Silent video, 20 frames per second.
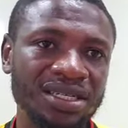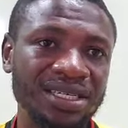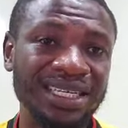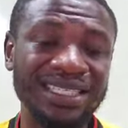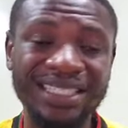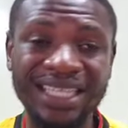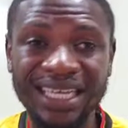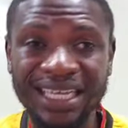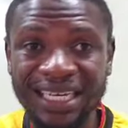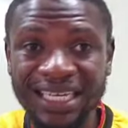
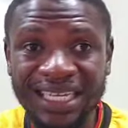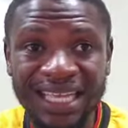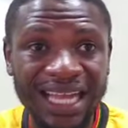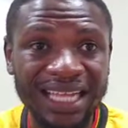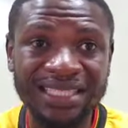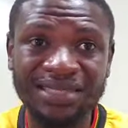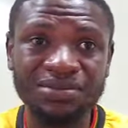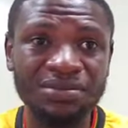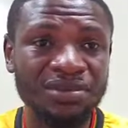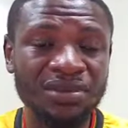The
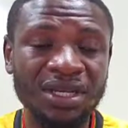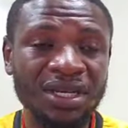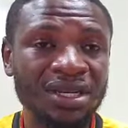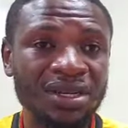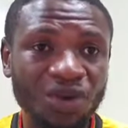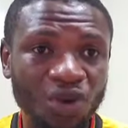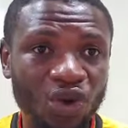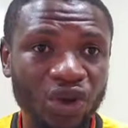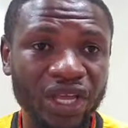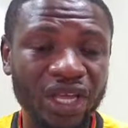technical team,
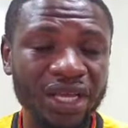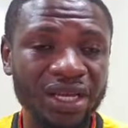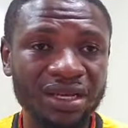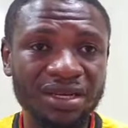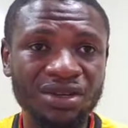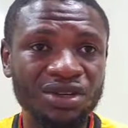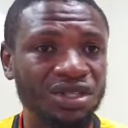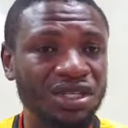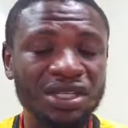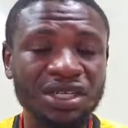
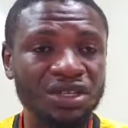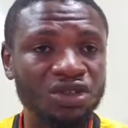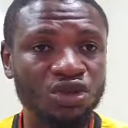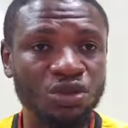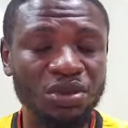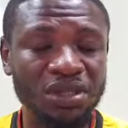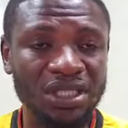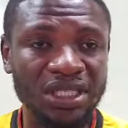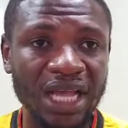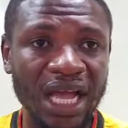okay, they
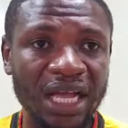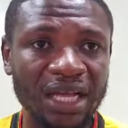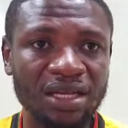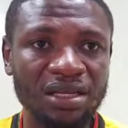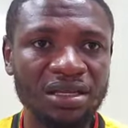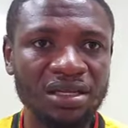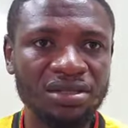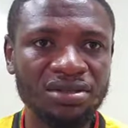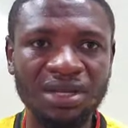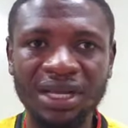should be sacked
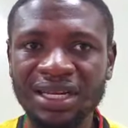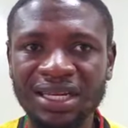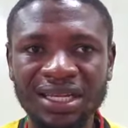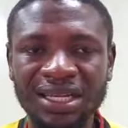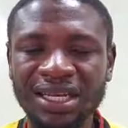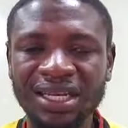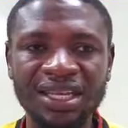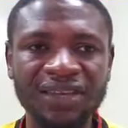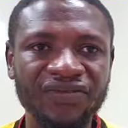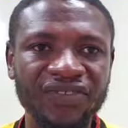so that
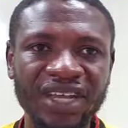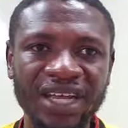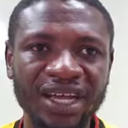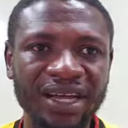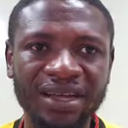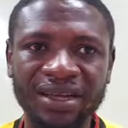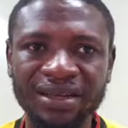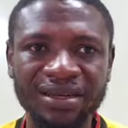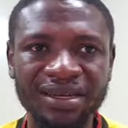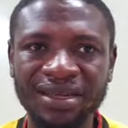they leave
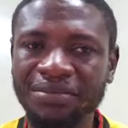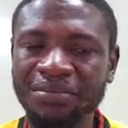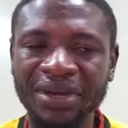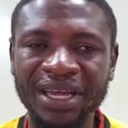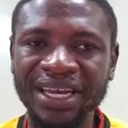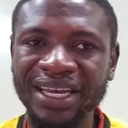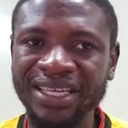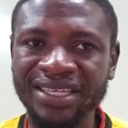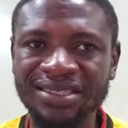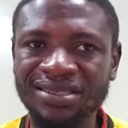the, the
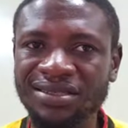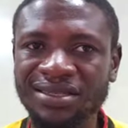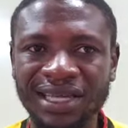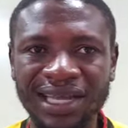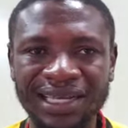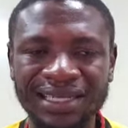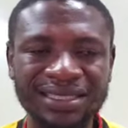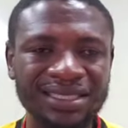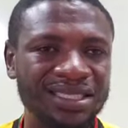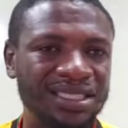medics,
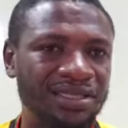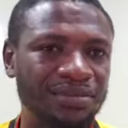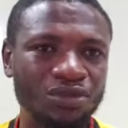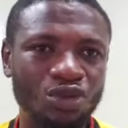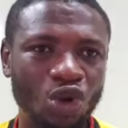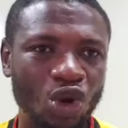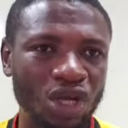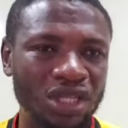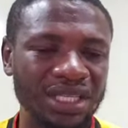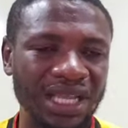uh,
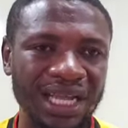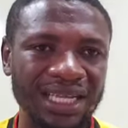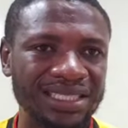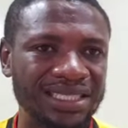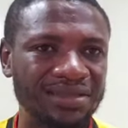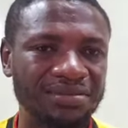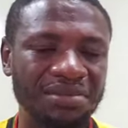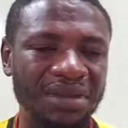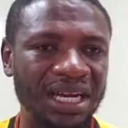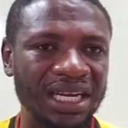team doctor,
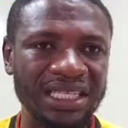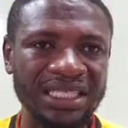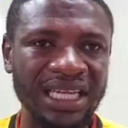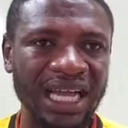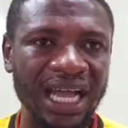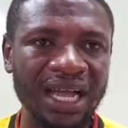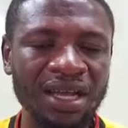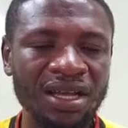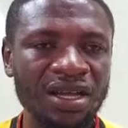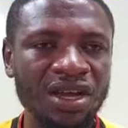team
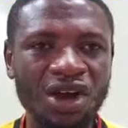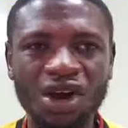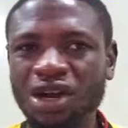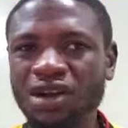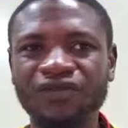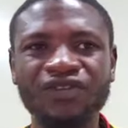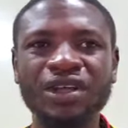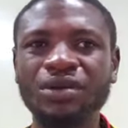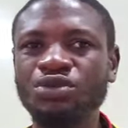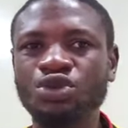manager,
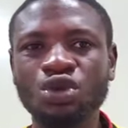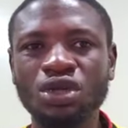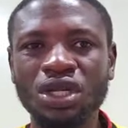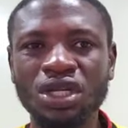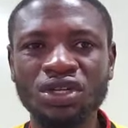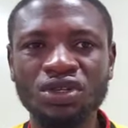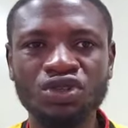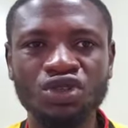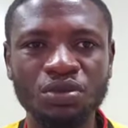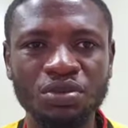all of them
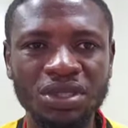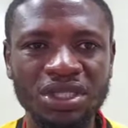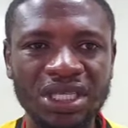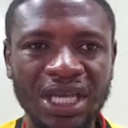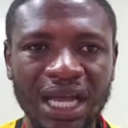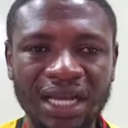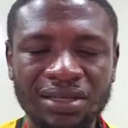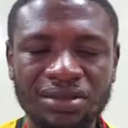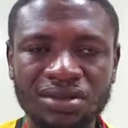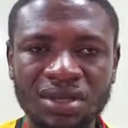today need to be
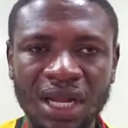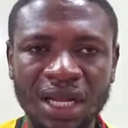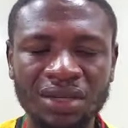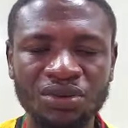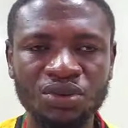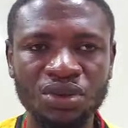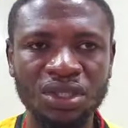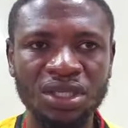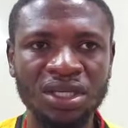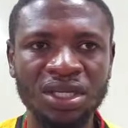sacked so
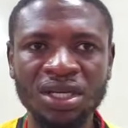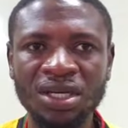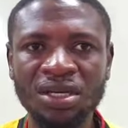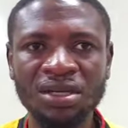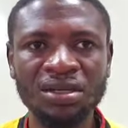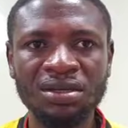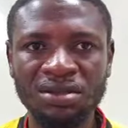that we